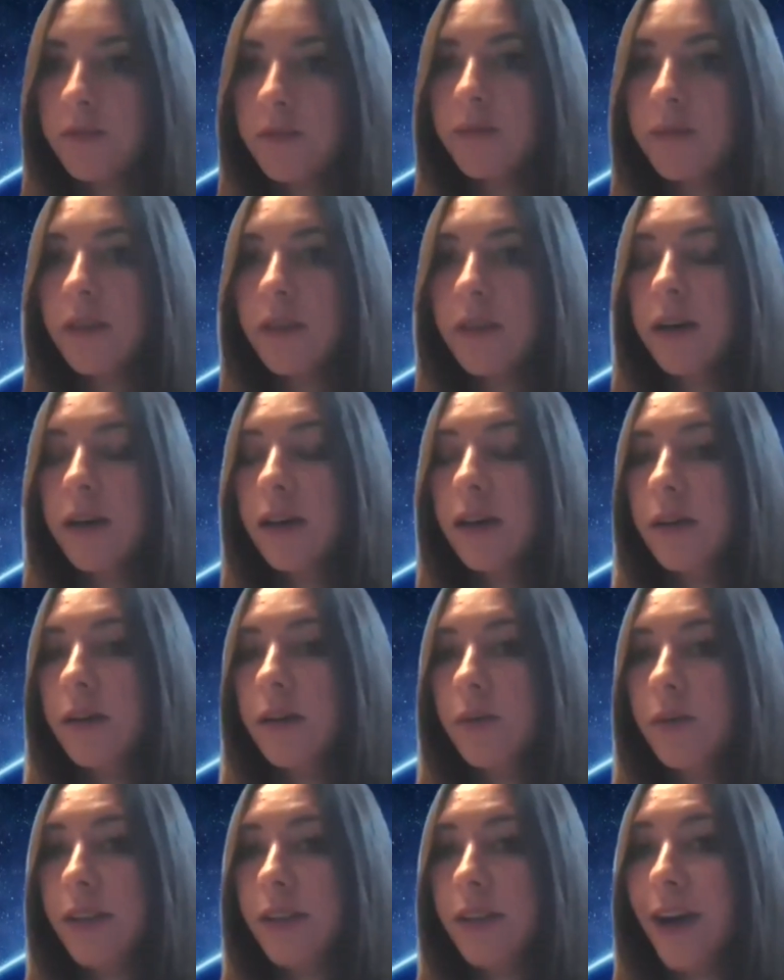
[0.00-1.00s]
That
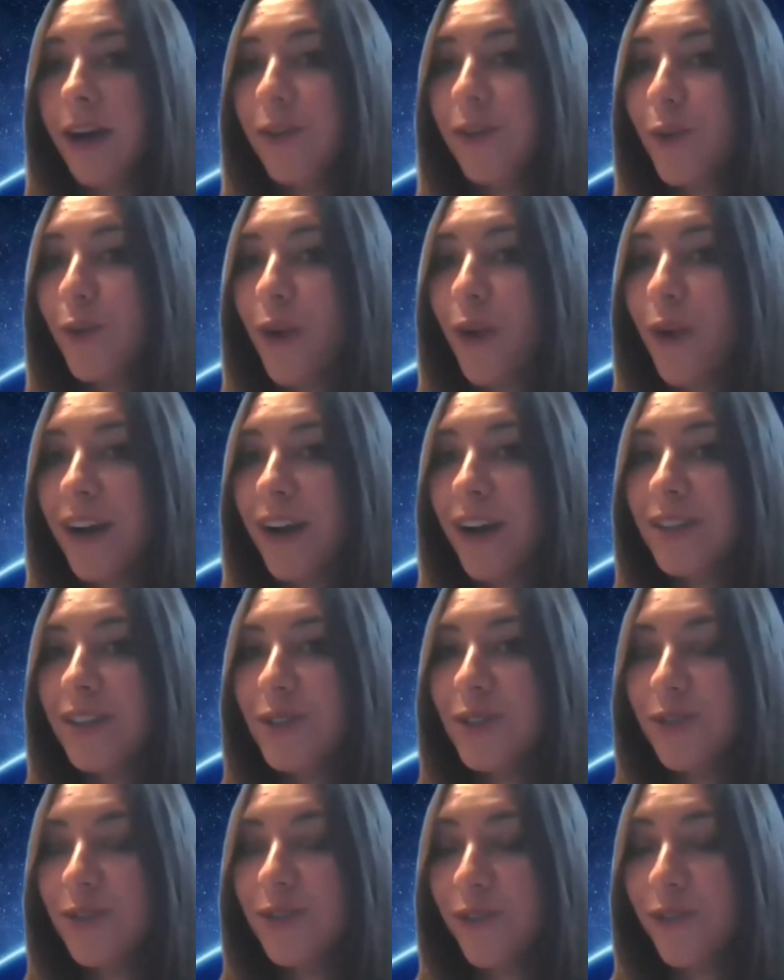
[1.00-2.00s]
that requires
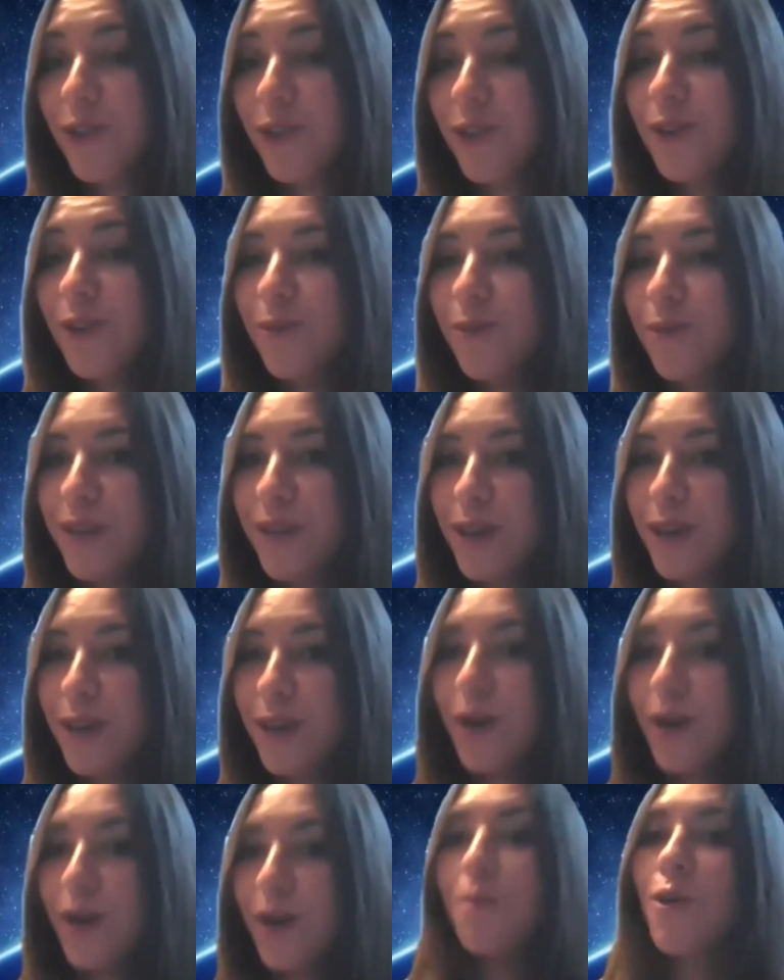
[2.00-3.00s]
for you to be
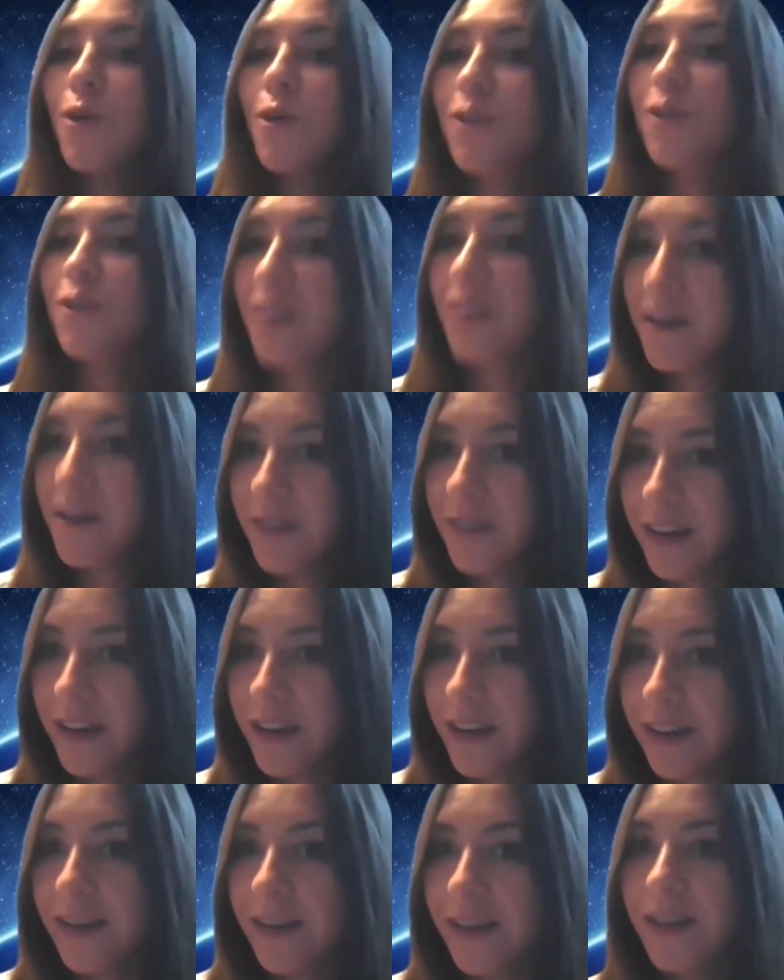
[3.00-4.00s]
more
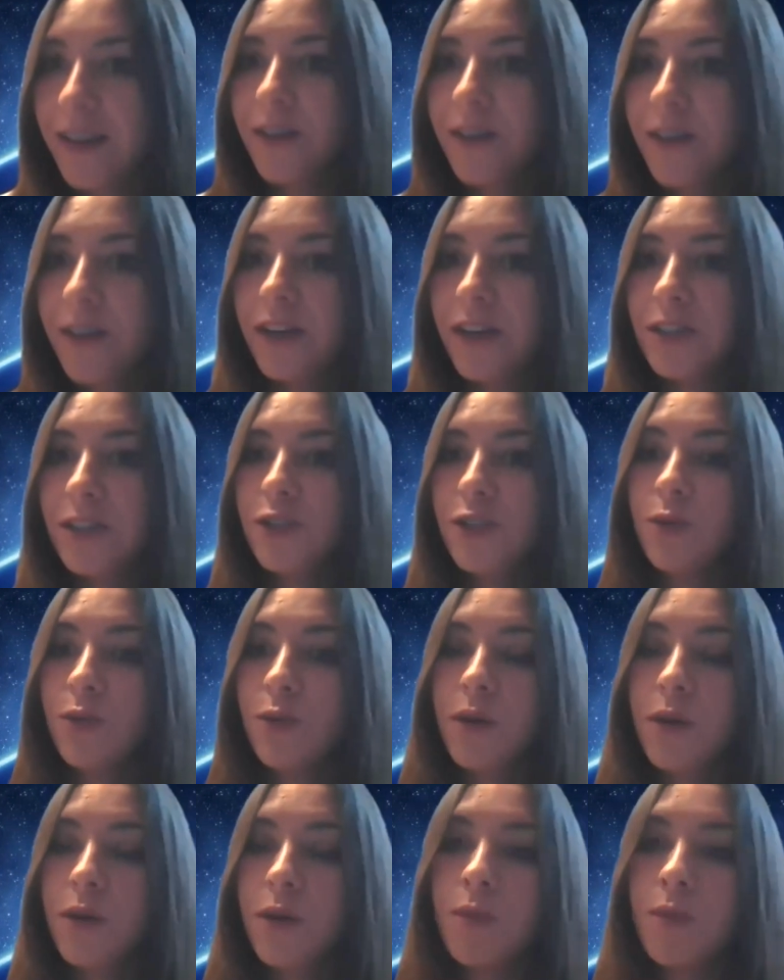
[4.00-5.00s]
loving, right? Do you
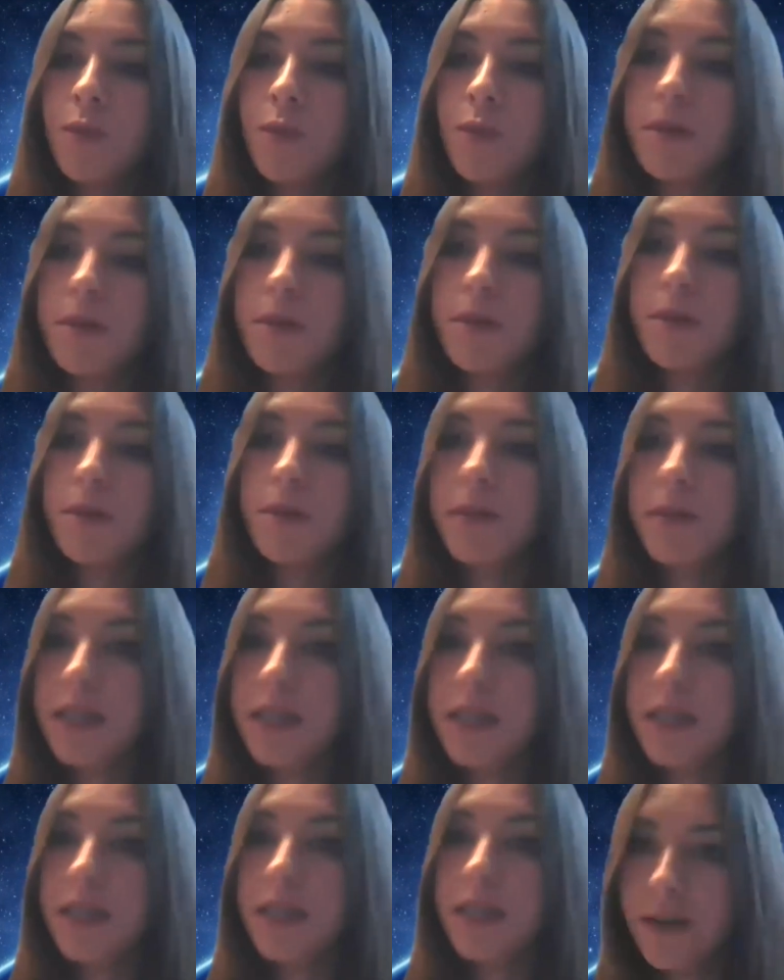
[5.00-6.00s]
want more
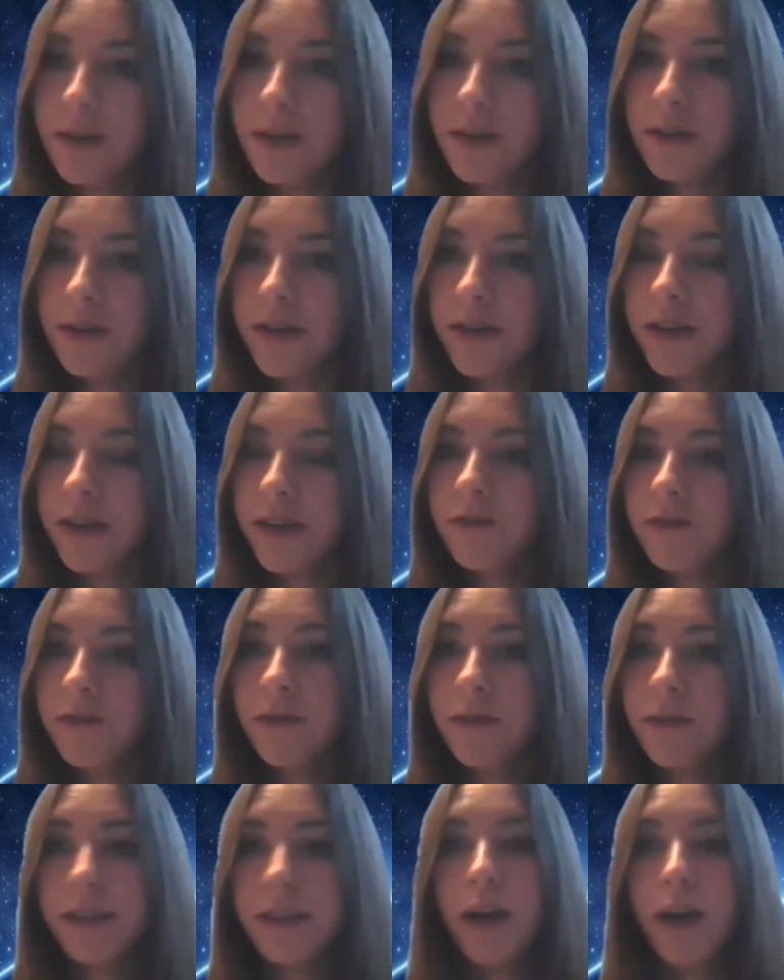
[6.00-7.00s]
peace in your life?
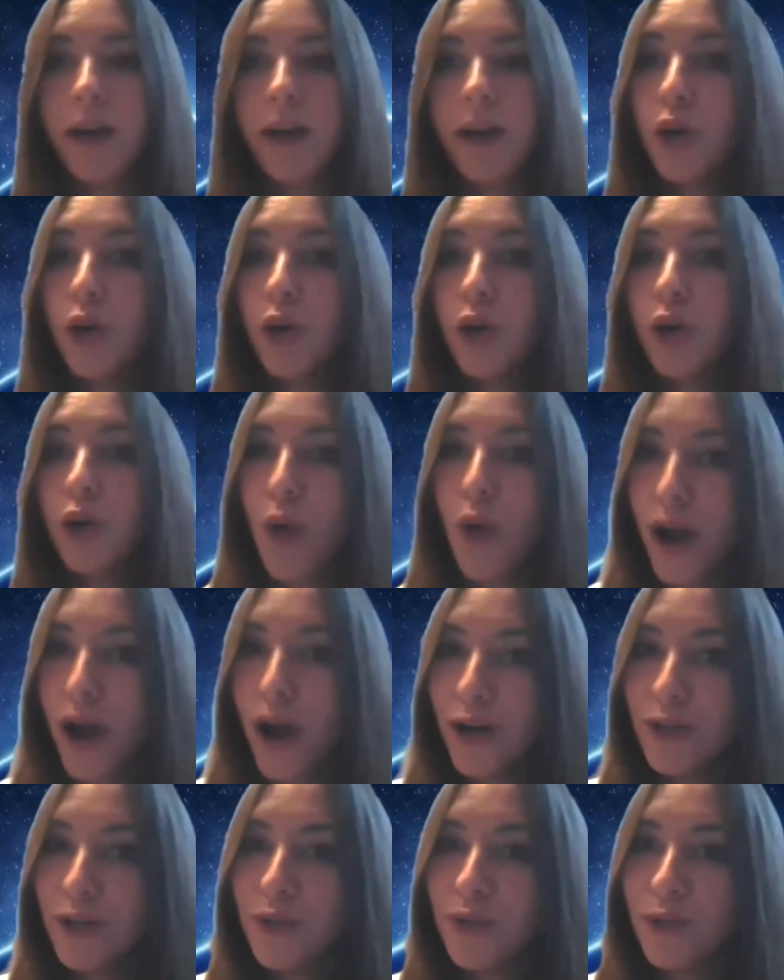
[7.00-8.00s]
Well, that
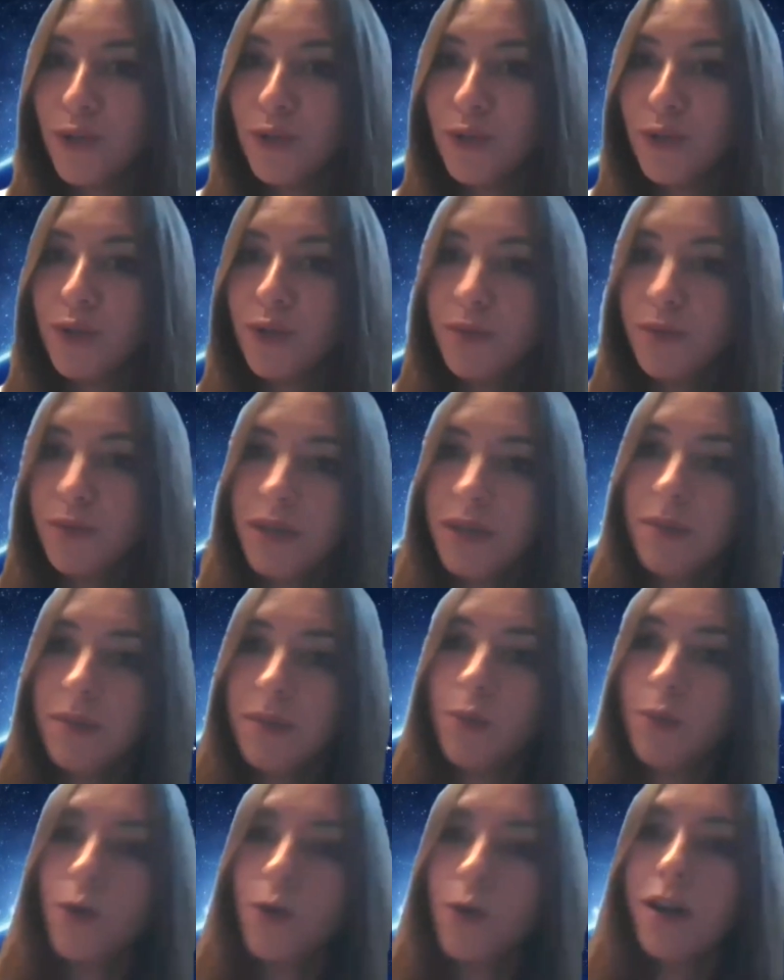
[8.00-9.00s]
requires you to be
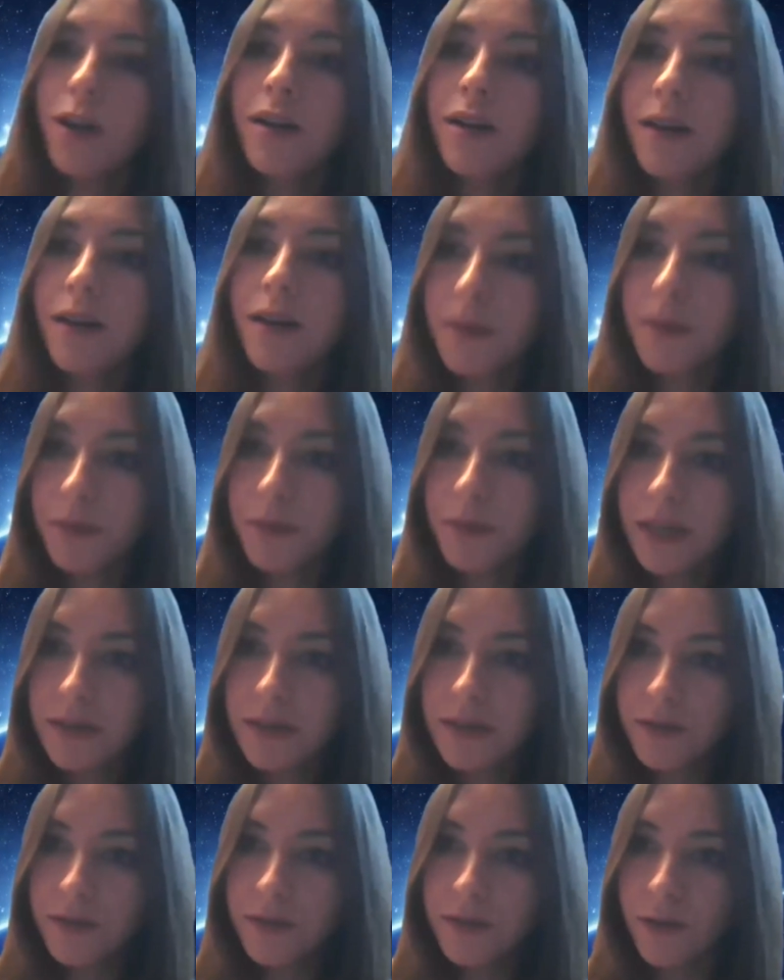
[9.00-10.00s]
more
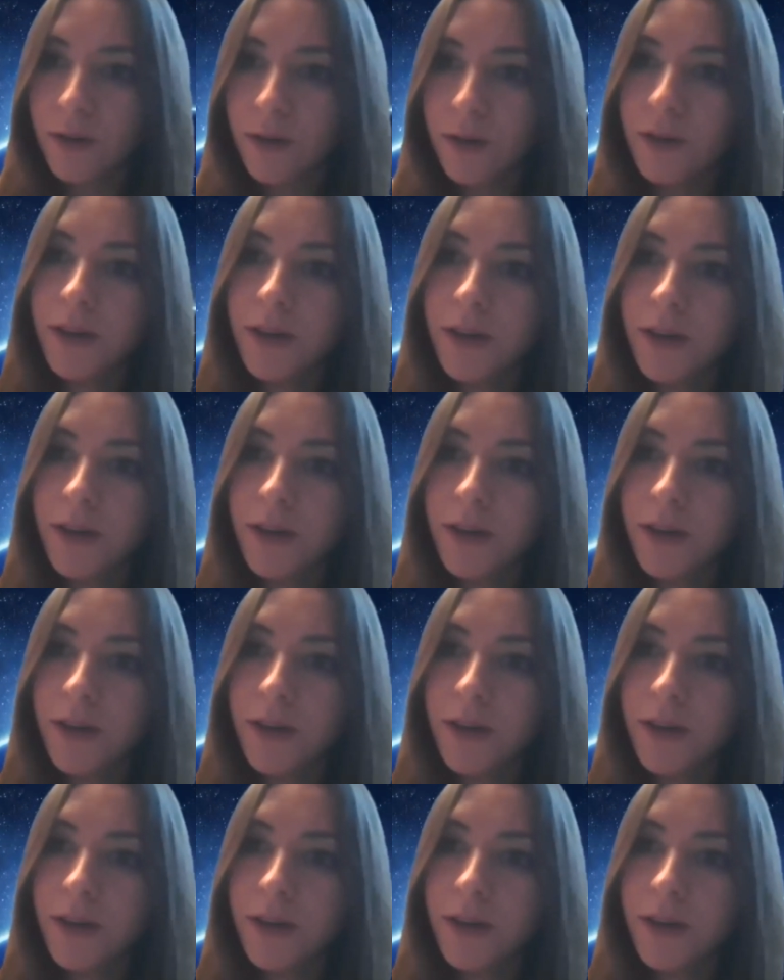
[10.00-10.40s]
peaceful.